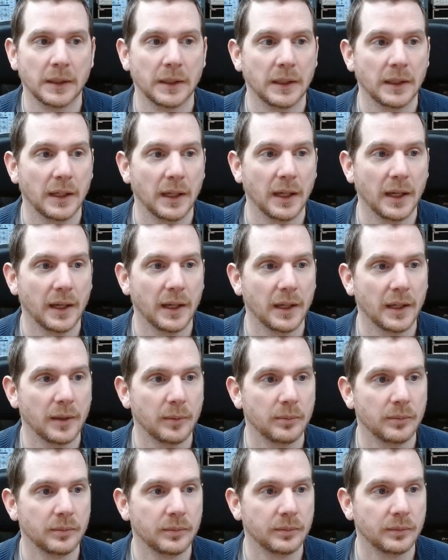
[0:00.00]

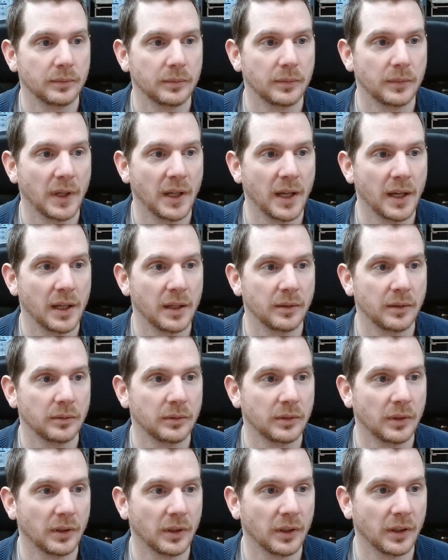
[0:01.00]
and
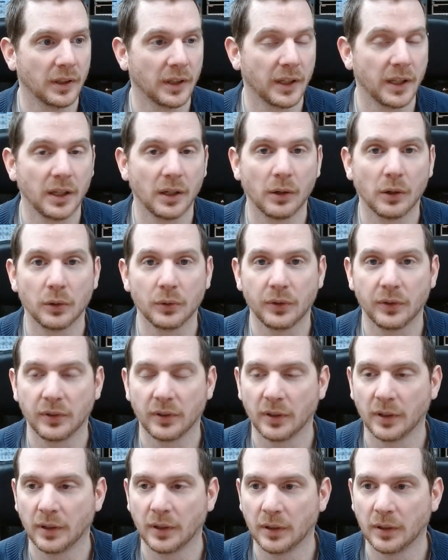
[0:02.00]
rewrote
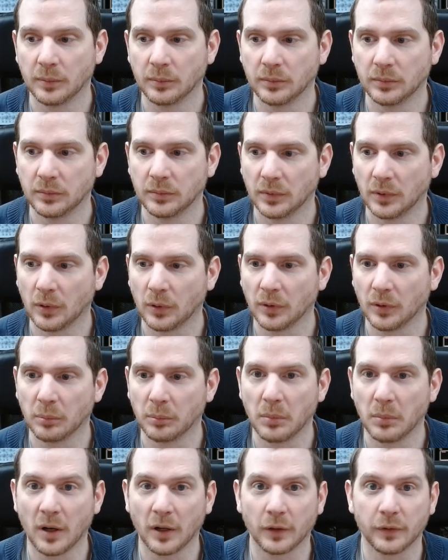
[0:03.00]
all the
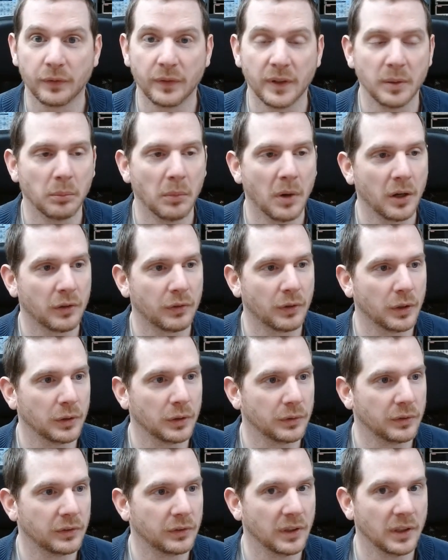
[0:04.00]
Mach 3
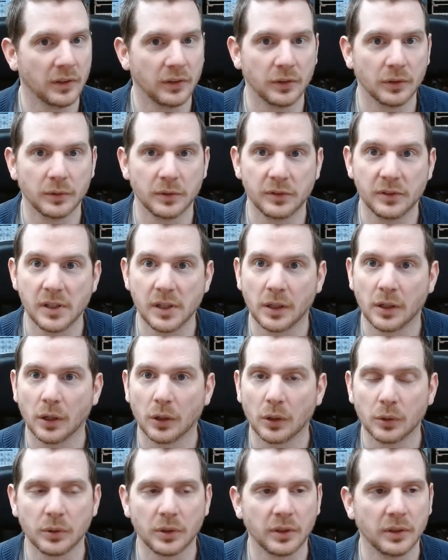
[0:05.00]
macros into C
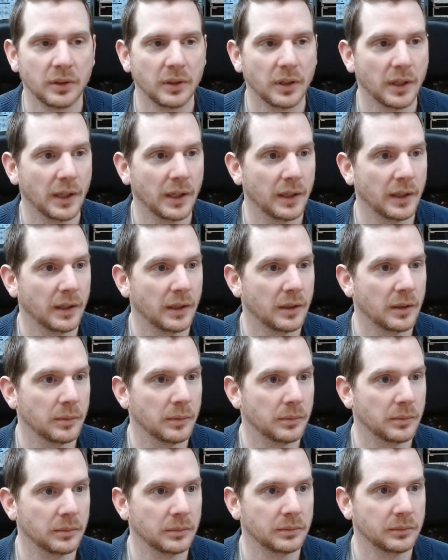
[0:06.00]
code.
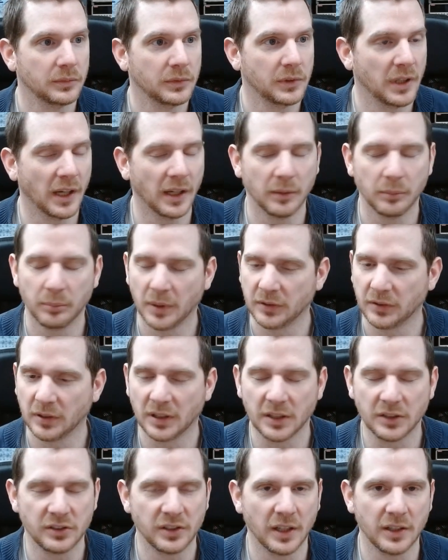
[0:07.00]

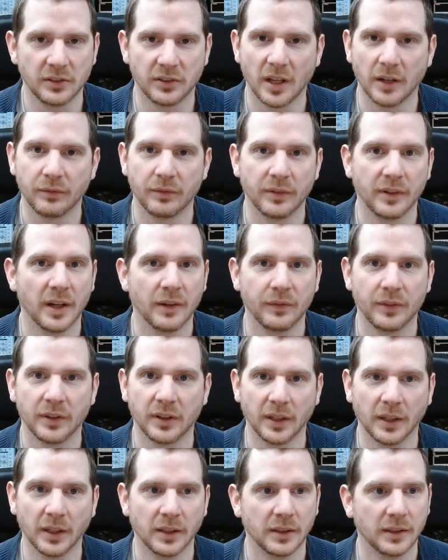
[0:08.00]
Basically changed
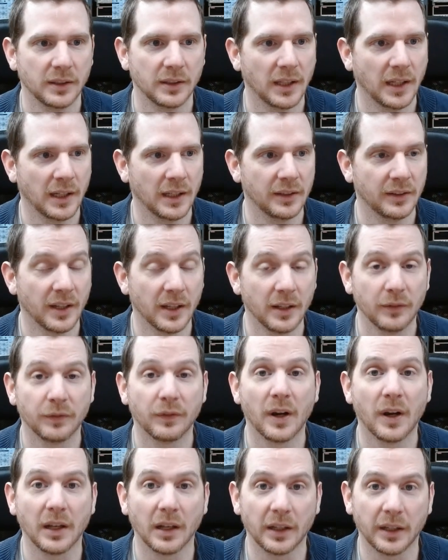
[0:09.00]
everything. And then
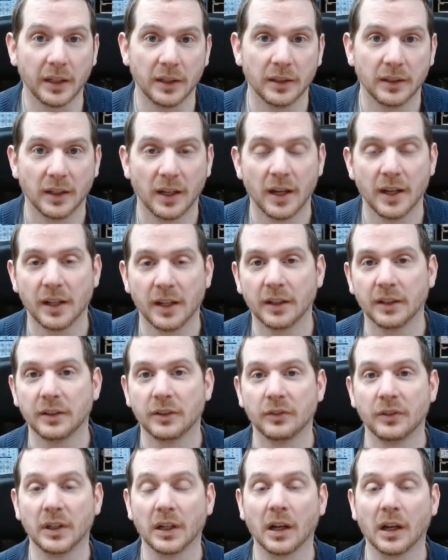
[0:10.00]
finally I had
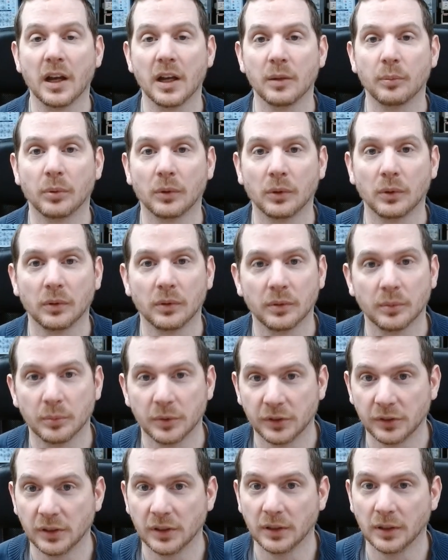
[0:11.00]
a reliable
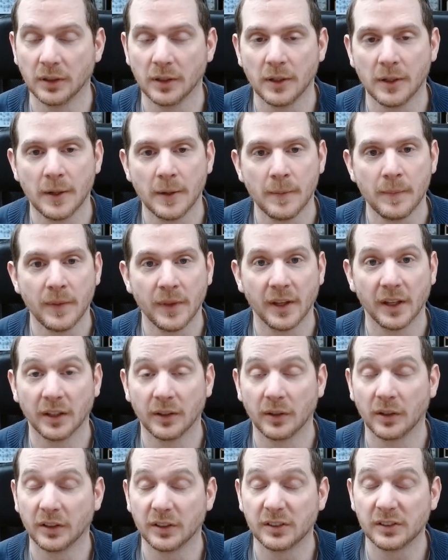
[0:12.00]
machine,
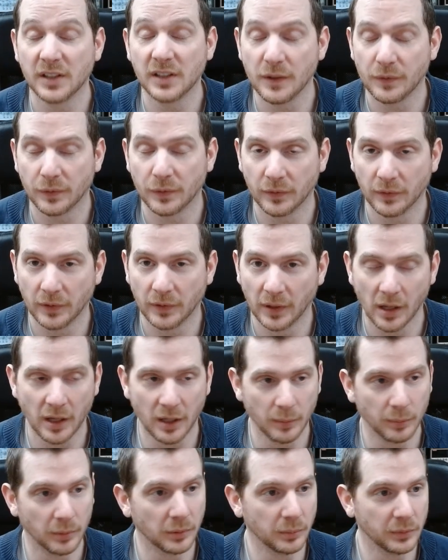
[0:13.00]
a safe,
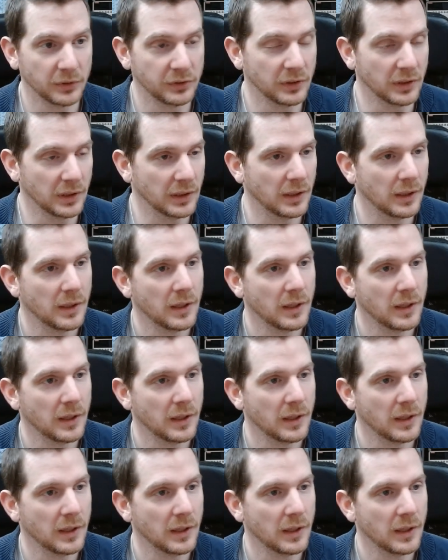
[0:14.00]
reliable machine.